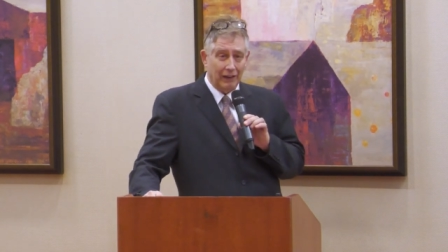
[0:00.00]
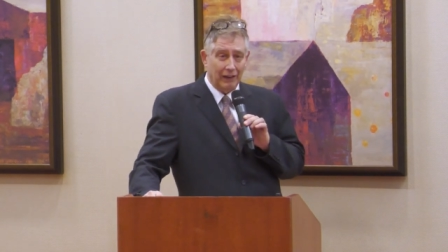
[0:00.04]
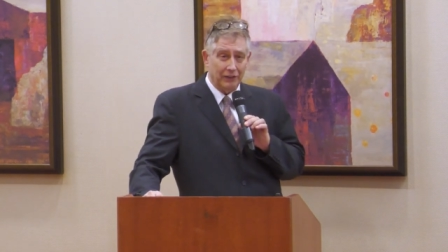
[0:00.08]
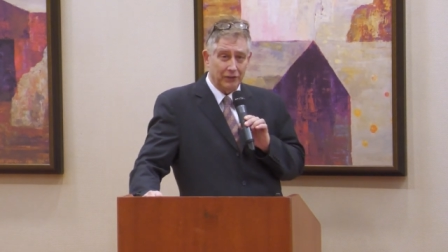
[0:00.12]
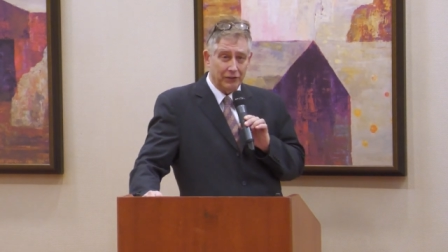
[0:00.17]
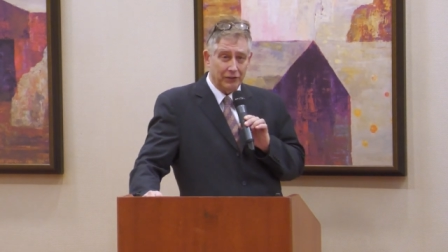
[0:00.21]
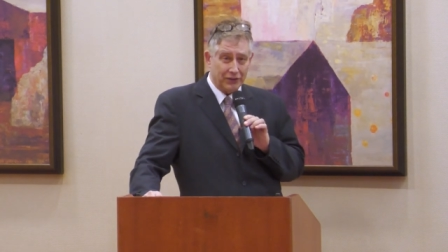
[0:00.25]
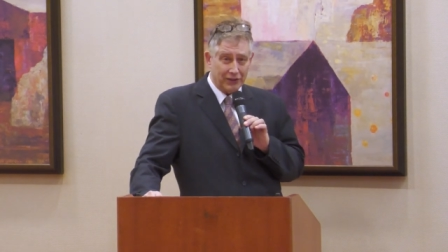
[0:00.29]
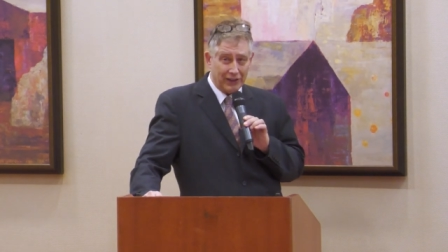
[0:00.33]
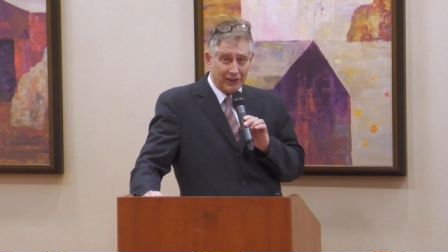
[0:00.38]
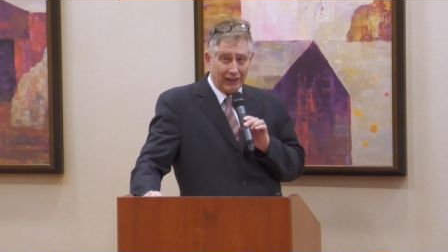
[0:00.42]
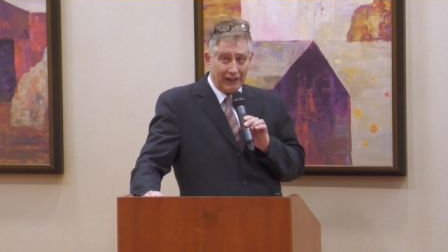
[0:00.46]

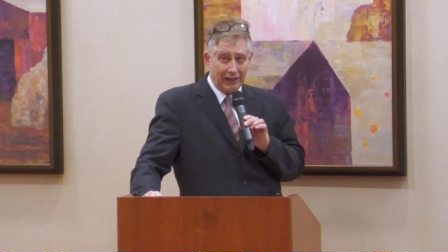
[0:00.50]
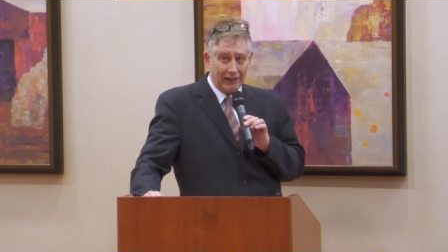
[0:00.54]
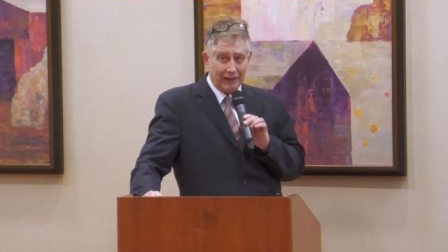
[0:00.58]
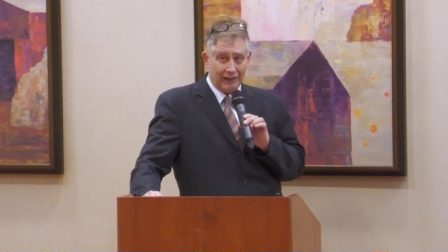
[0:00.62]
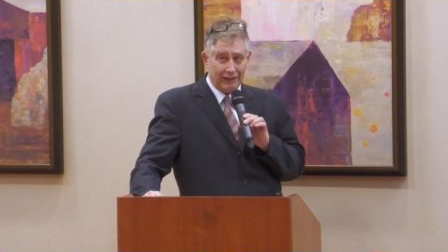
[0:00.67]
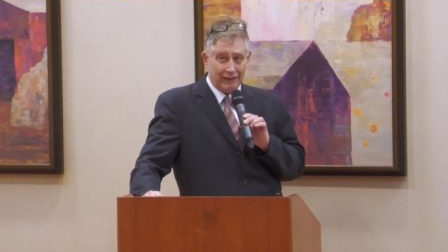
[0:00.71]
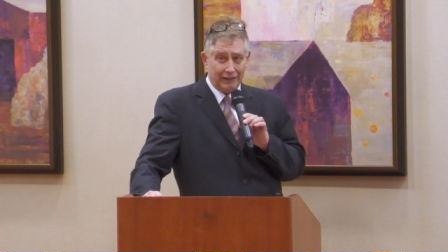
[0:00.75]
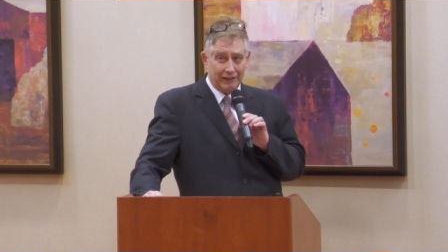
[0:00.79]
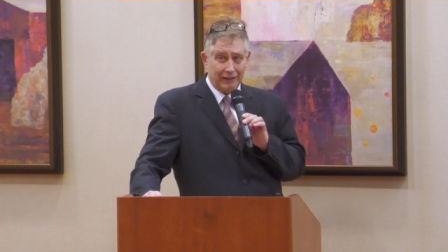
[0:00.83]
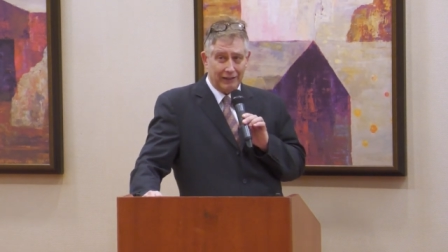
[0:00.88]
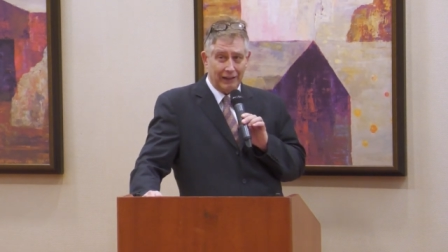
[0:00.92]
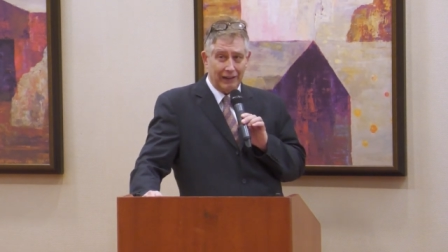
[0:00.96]

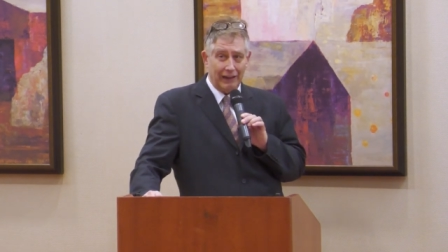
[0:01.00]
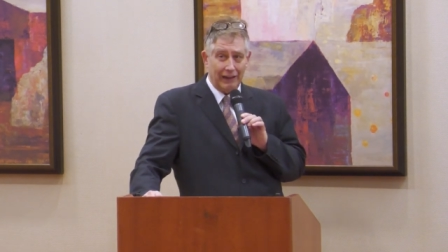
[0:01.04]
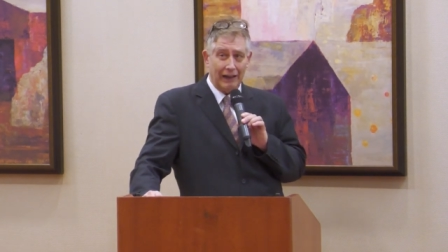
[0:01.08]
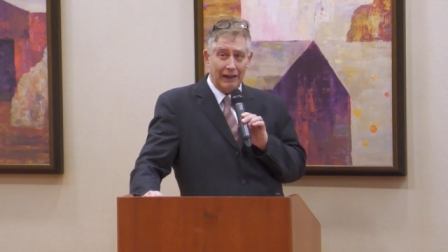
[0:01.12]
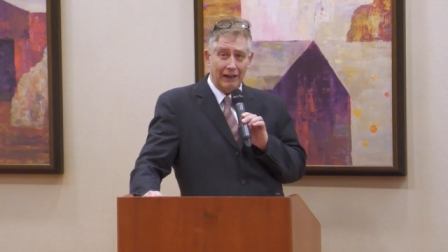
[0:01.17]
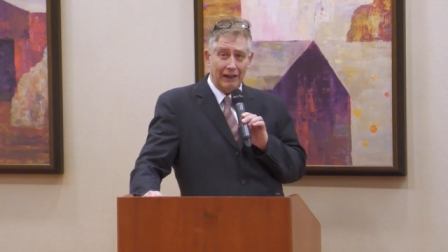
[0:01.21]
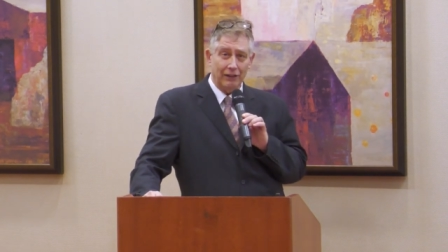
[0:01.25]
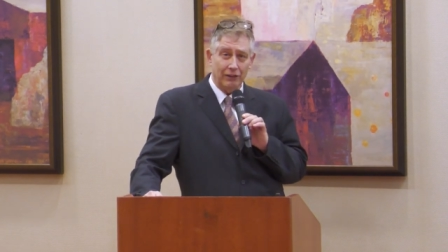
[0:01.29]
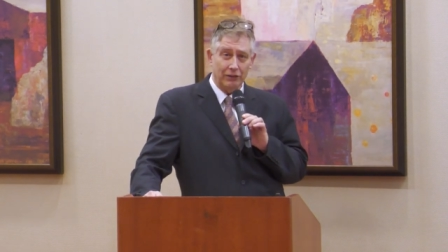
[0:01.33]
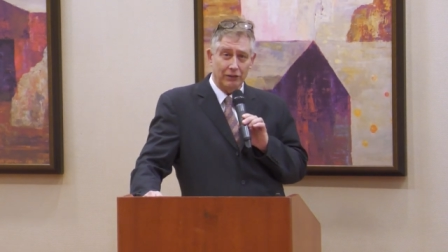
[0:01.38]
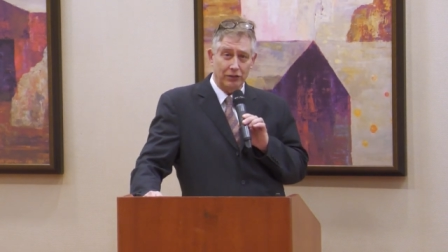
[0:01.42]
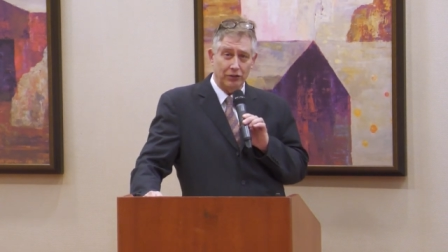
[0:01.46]
understand
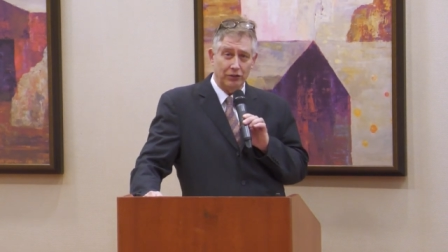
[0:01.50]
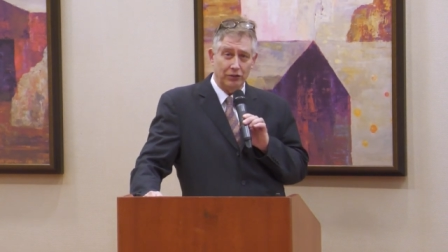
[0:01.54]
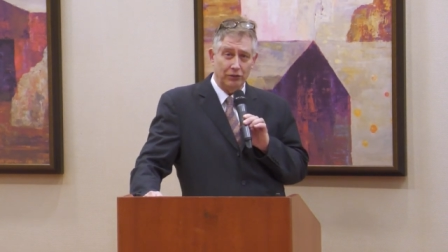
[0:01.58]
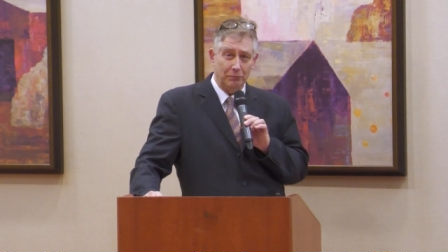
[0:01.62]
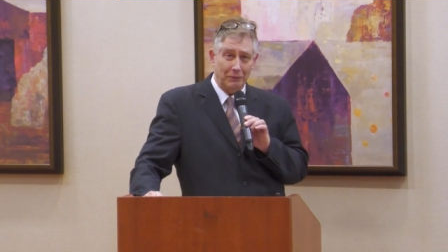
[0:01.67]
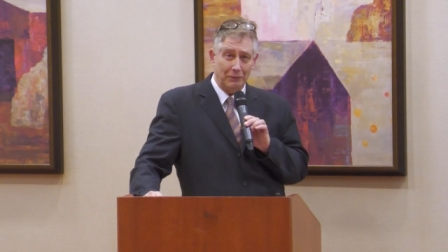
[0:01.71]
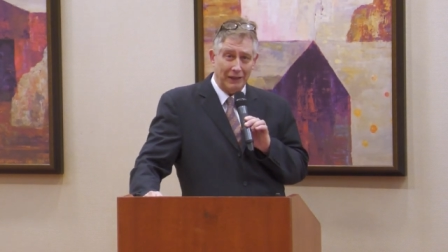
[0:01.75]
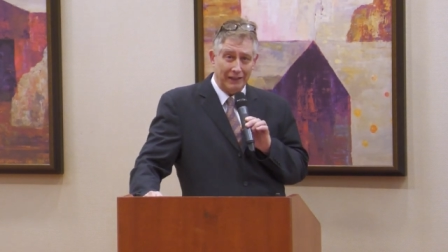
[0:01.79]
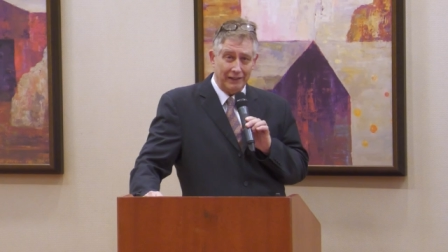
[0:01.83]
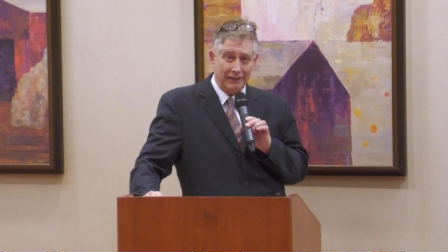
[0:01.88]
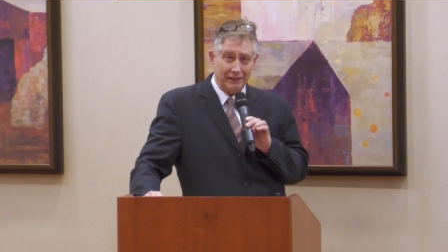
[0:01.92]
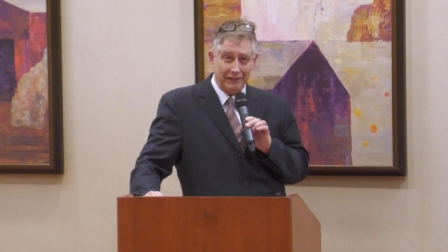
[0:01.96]
how to
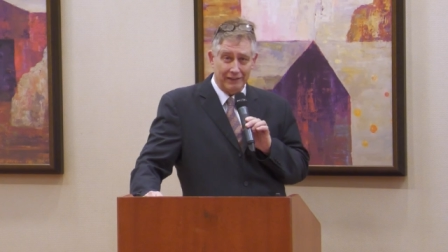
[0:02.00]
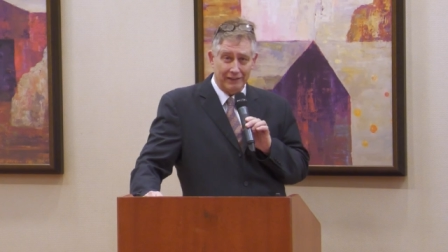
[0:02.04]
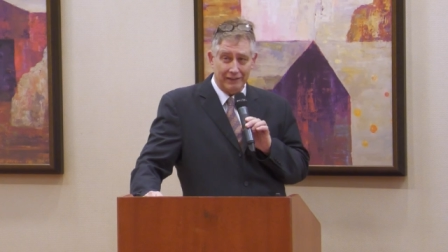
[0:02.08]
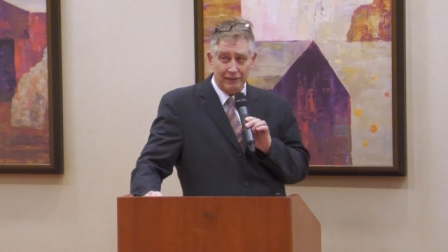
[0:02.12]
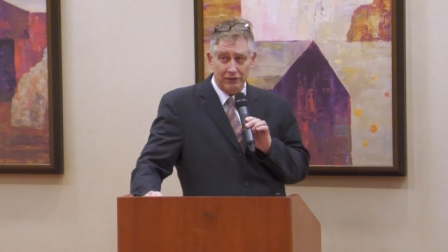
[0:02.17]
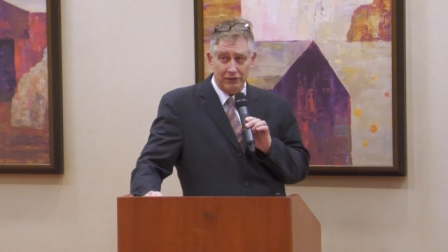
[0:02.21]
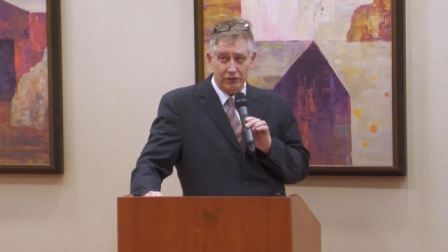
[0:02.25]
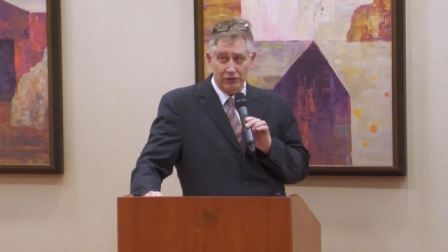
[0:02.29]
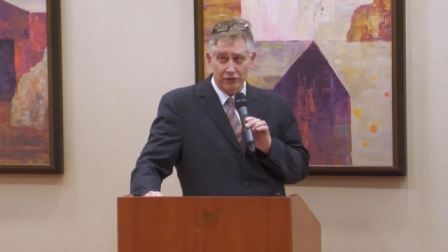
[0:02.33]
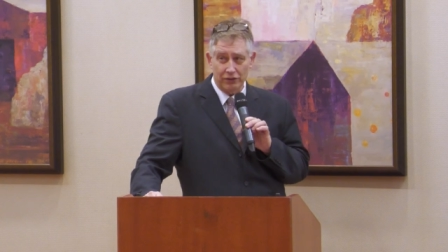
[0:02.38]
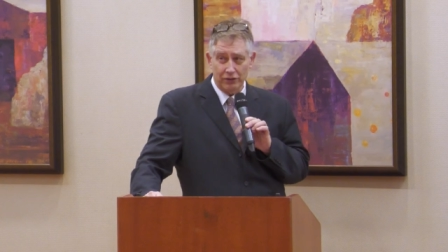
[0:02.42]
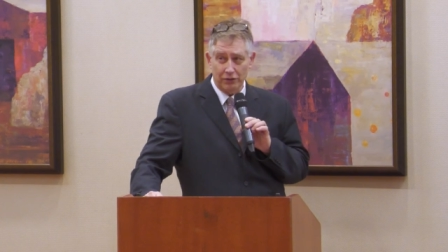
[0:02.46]
make
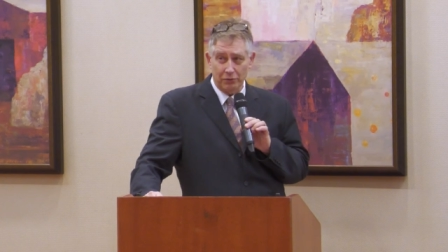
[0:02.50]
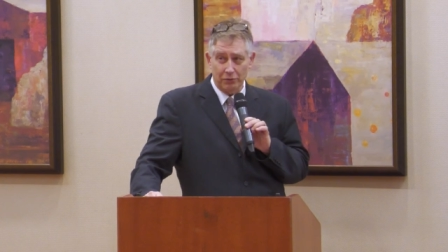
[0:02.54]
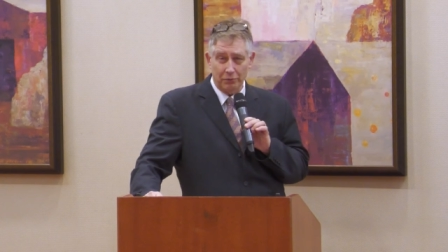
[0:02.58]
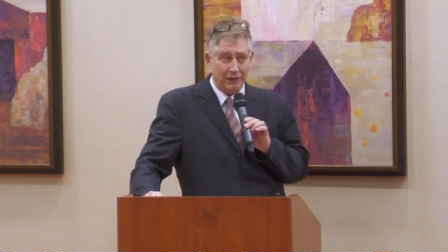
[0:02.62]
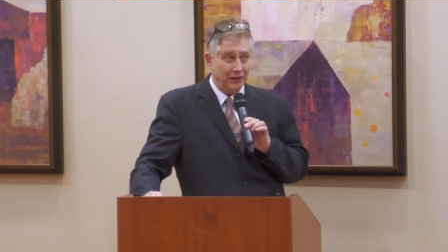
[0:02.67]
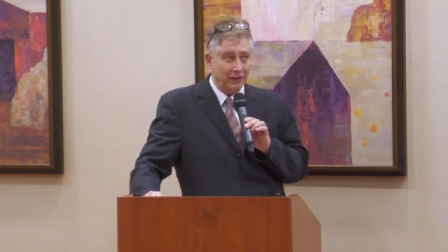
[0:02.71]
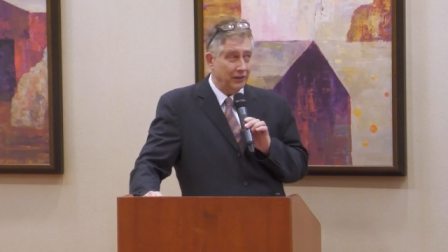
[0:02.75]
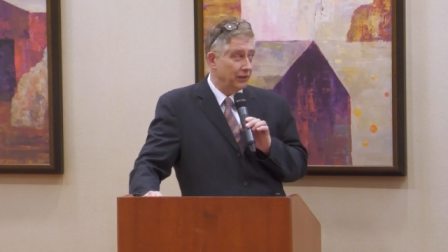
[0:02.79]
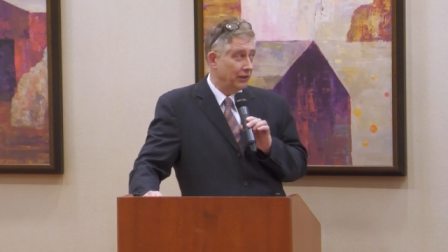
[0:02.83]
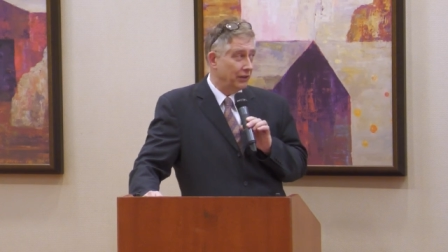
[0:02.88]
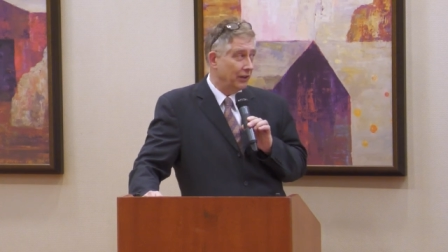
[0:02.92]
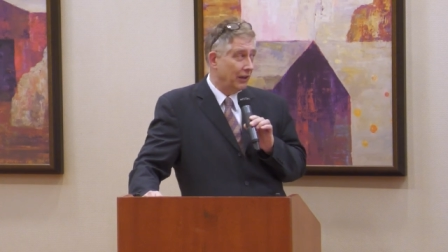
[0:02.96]
decisions
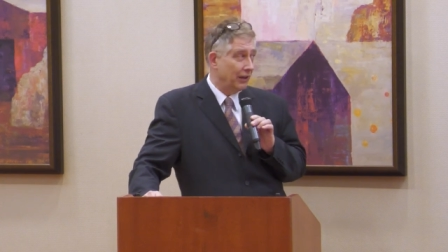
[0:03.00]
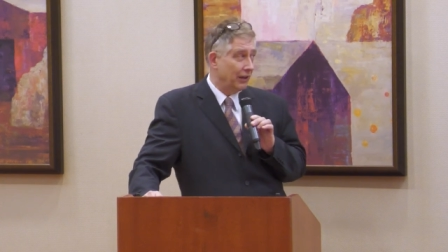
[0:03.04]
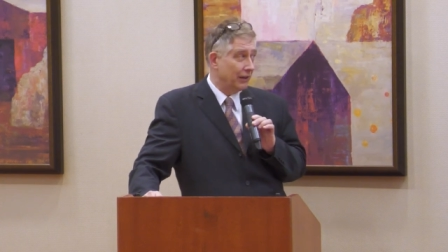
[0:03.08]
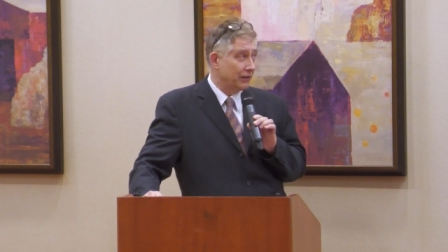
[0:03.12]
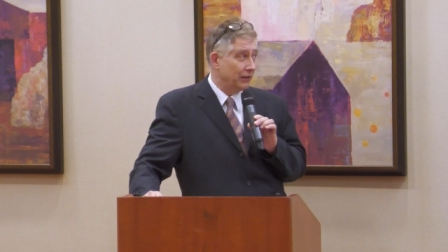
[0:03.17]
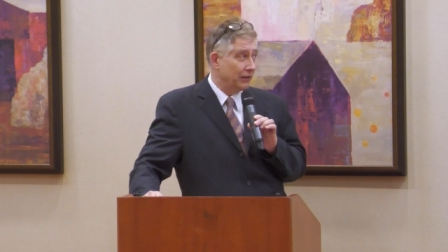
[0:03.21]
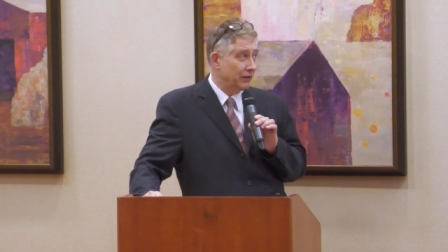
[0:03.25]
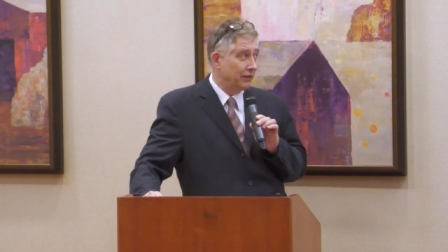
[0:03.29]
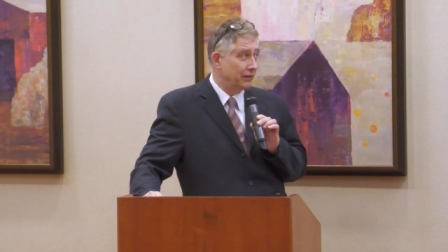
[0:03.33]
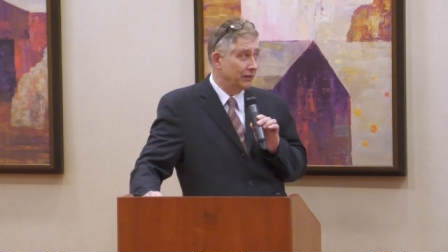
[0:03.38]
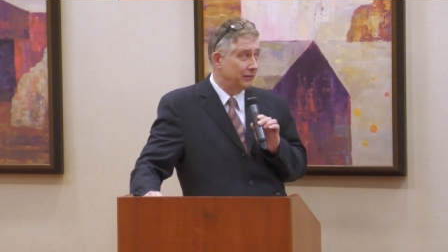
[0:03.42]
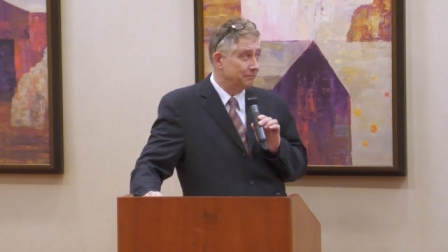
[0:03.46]
with your
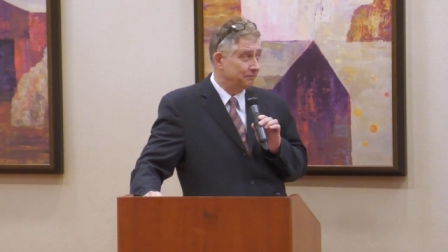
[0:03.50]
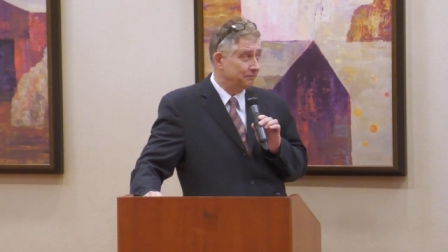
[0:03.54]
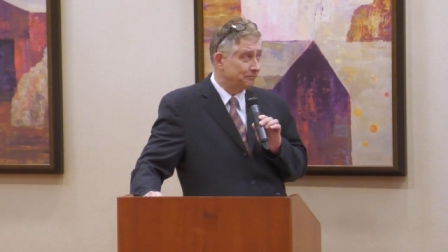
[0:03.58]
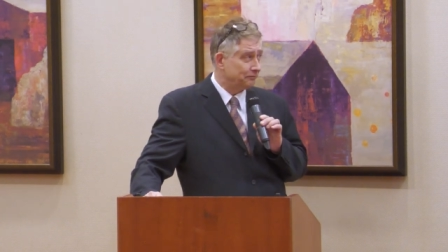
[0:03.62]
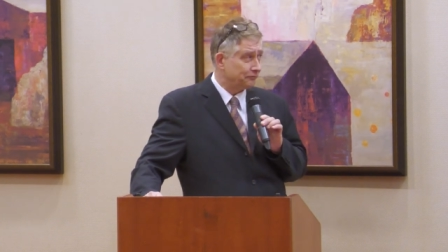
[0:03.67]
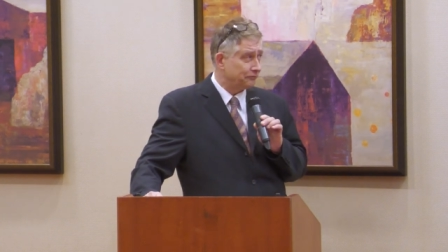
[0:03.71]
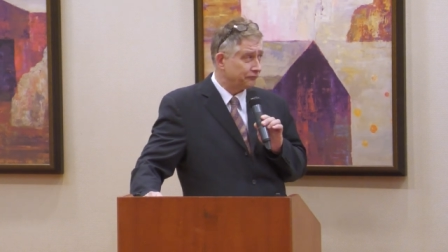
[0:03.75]
doctor